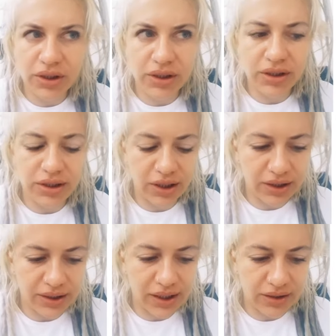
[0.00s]
I
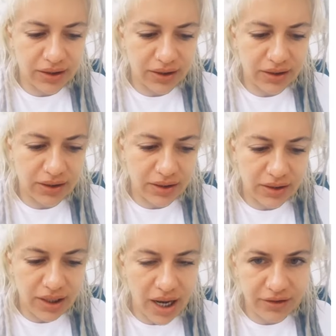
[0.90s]
think liaison is
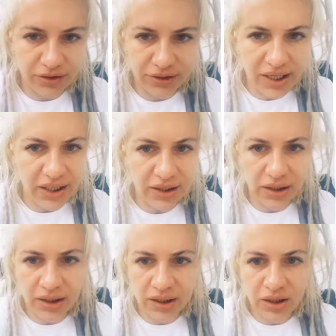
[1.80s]
half of that
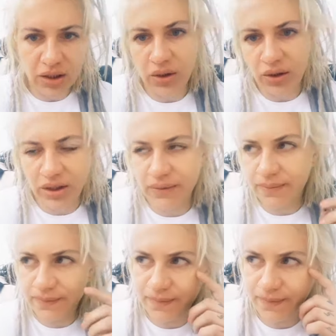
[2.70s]
or
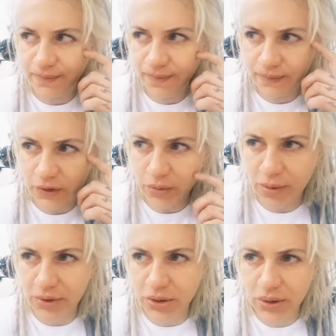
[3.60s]
or
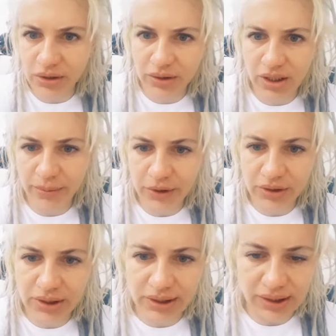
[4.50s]
maybe 200
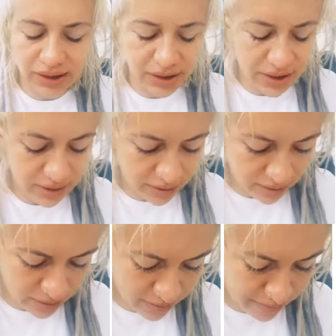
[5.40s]
kilometers, something like that.
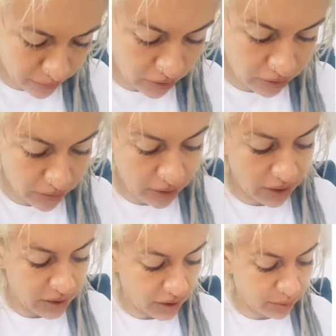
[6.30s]
I'm gonna try to
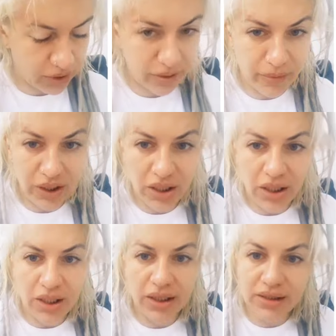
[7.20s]
catch up with them
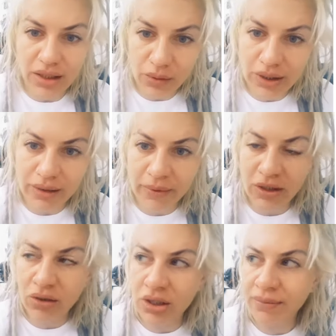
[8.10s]
in San Juan de
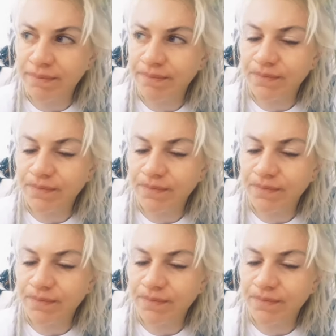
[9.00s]
Marcona.